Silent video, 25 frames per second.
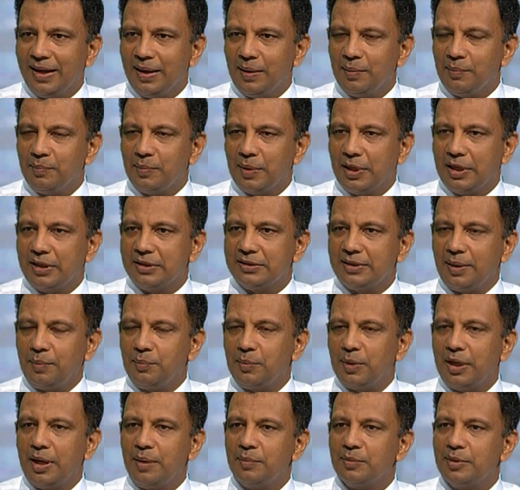because
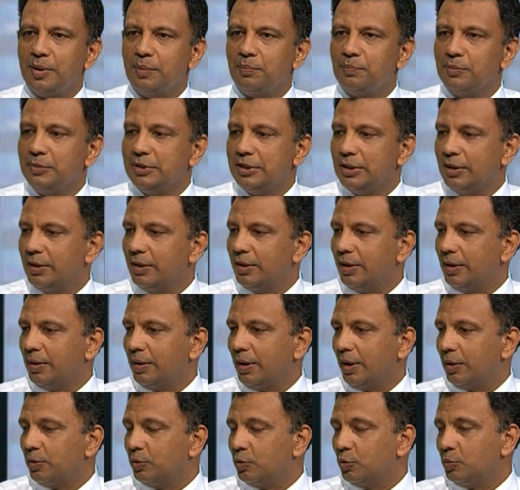sometimes
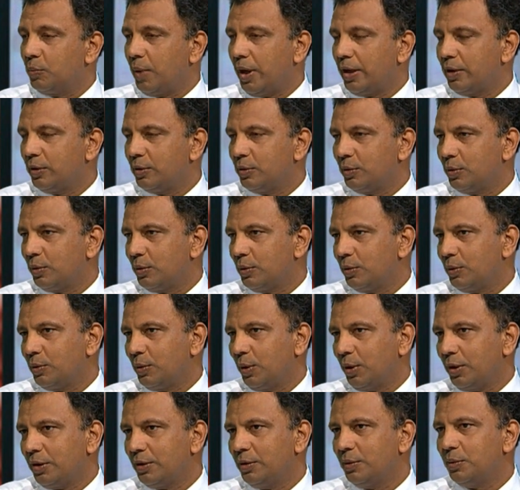you might
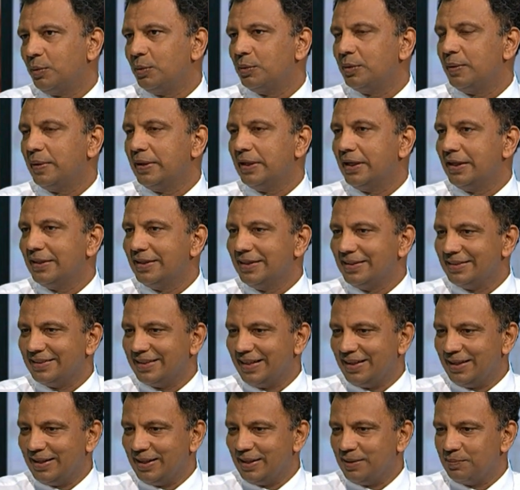not know whether this is
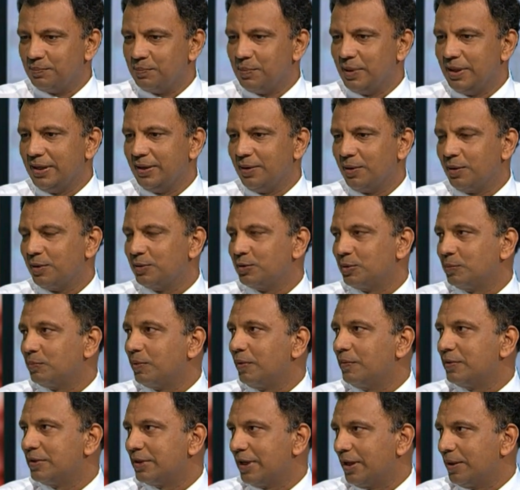a deep burn or a
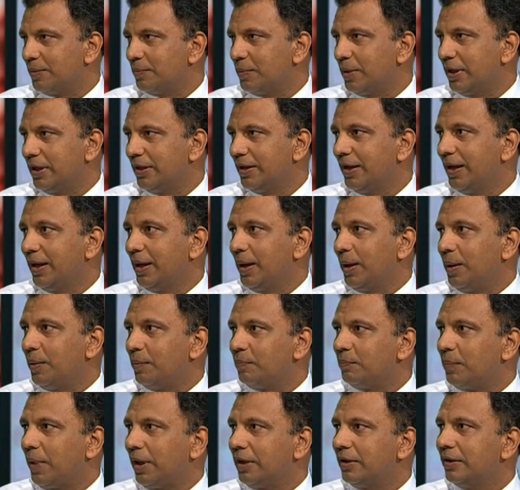superficial burn,
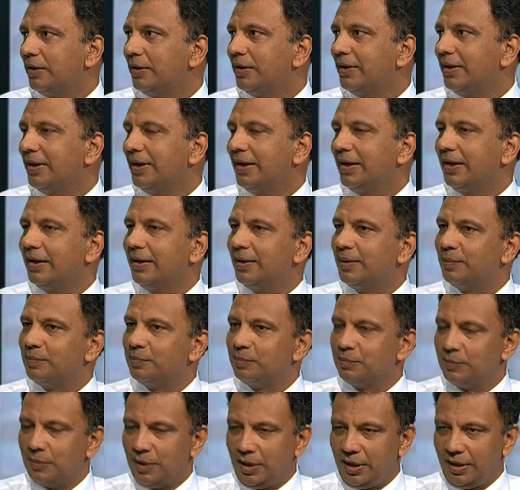but
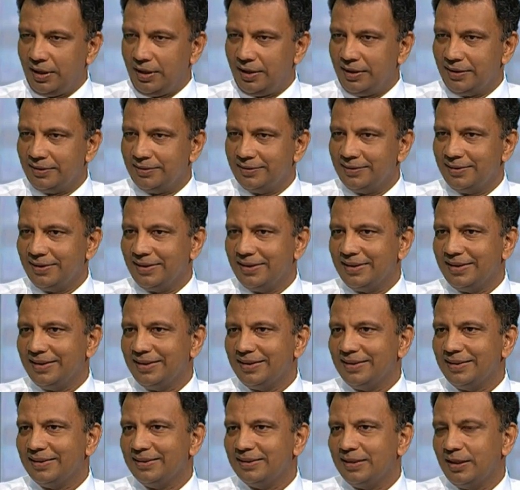
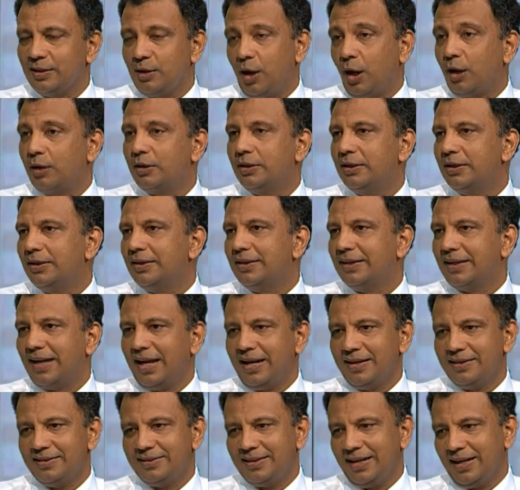the doctor
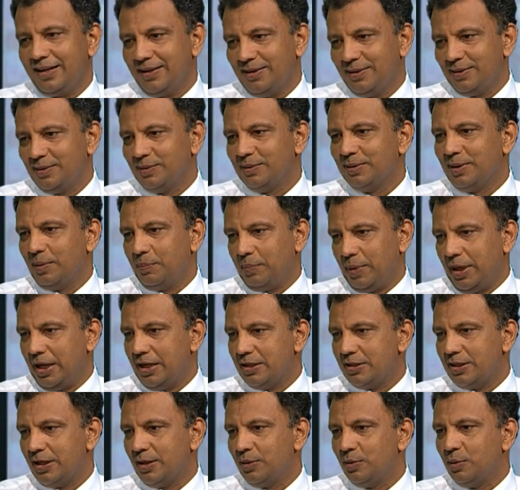can tell the
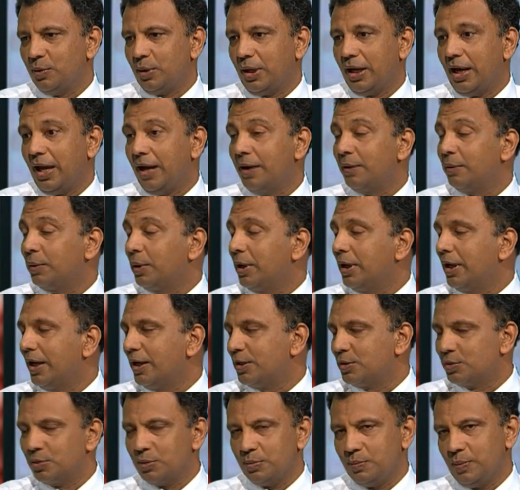patient, okay, and
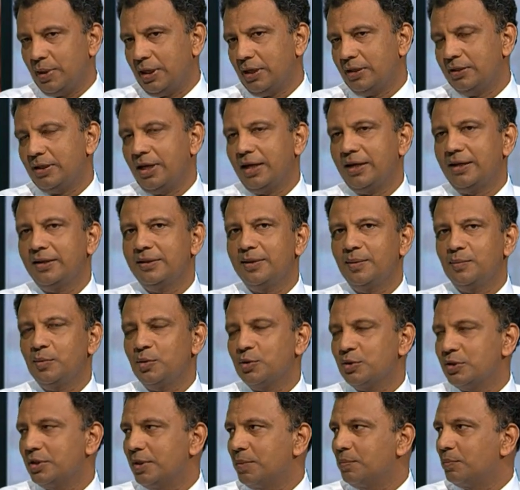reassure, because that is the
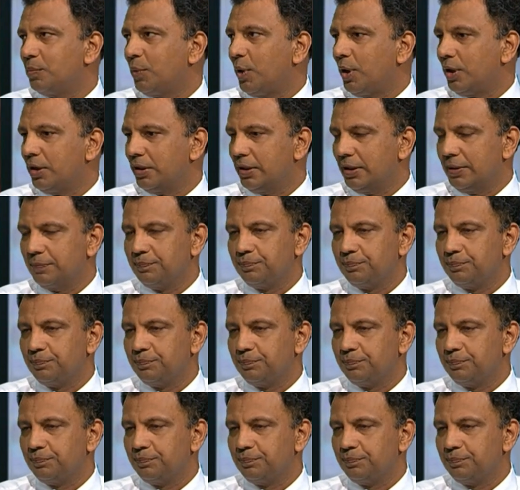most important thing.